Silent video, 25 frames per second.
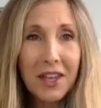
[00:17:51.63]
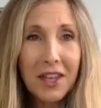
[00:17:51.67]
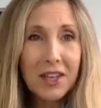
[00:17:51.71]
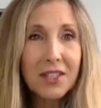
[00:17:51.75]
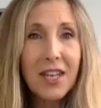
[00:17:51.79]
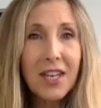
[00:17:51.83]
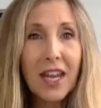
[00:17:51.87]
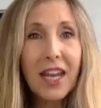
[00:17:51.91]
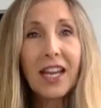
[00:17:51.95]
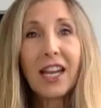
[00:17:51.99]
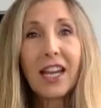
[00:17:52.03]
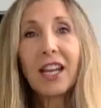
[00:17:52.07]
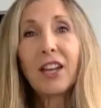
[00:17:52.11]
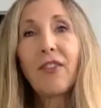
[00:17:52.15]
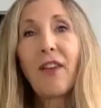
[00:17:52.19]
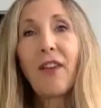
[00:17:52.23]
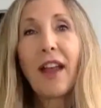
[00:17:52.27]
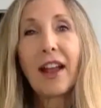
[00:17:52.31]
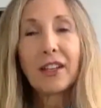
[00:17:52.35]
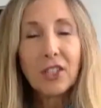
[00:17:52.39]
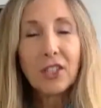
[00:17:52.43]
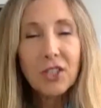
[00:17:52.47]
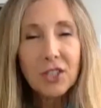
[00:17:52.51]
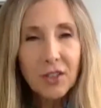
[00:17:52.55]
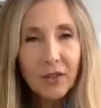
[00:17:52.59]
Take
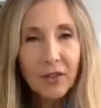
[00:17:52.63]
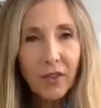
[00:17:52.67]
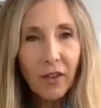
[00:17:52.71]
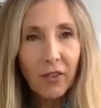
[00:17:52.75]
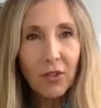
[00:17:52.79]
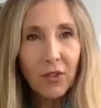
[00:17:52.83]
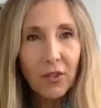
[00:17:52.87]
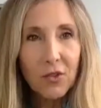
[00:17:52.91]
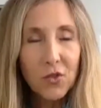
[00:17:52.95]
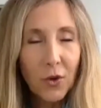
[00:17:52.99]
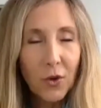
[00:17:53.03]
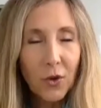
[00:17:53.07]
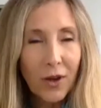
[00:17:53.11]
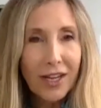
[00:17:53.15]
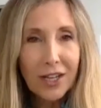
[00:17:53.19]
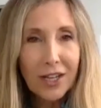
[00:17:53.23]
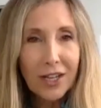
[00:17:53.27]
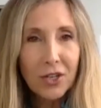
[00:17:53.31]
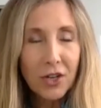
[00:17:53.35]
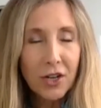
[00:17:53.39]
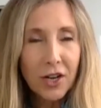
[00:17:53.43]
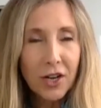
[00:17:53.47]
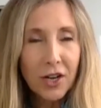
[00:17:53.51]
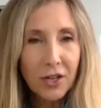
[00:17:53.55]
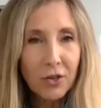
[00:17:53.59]
advantage of this strange
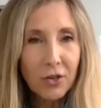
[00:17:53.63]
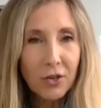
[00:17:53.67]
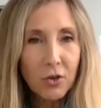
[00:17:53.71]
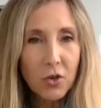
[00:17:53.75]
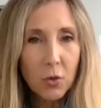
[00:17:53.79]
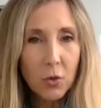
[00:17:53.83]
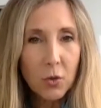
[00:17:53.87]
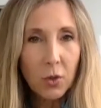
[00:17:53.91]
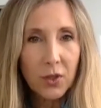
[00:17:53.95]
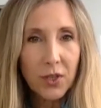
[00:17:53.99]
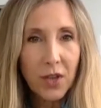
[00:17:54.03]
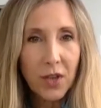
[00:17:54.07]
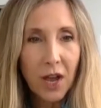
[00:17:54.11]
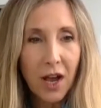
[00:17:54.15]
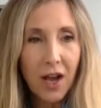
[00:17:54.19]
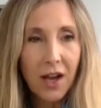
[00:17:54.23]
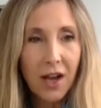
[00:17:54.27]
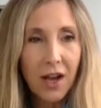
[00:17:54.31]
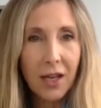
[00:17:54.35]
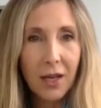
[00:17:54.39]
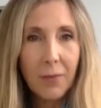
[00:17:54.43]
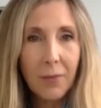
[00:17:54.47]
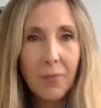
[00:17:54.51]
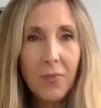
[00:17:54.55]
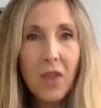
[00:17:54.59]
and unusual
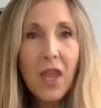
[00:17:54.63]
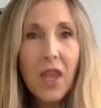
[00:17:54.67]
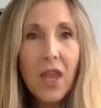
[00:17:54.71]
time,